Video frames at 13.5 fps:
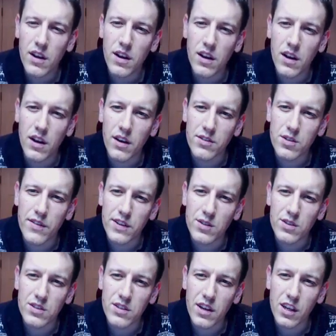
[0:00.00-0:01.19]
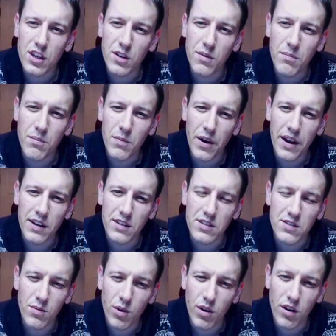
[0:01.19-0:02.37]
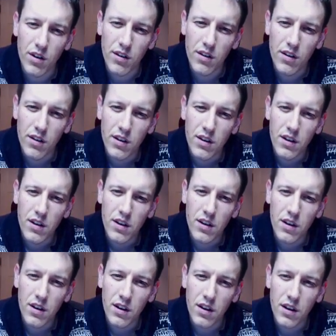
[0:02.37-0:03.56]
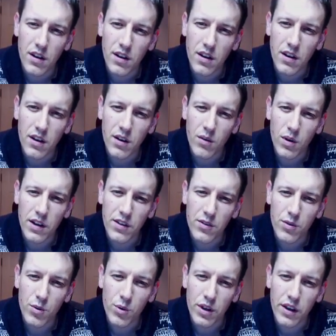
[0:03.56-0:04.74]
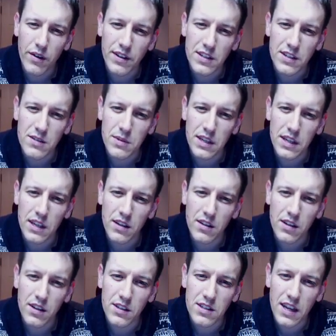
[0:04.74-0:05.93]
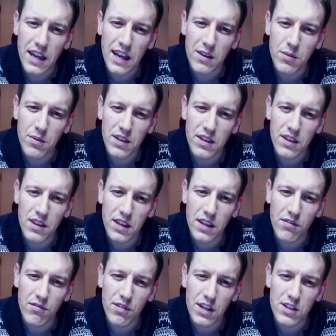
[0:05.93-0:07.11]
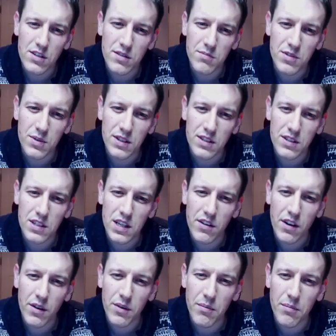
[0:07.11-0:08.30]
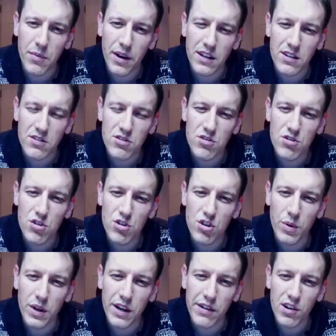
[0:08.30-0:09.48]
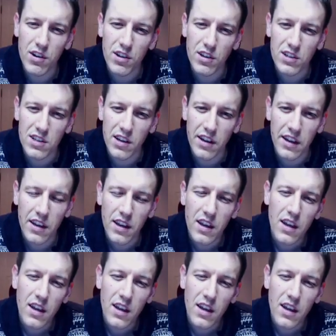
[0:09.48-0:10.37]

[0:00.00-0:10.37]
So if I do sine cubed minus 1, well, it's all going to be contained within the region between 0 and minus 2, whatever it looks like.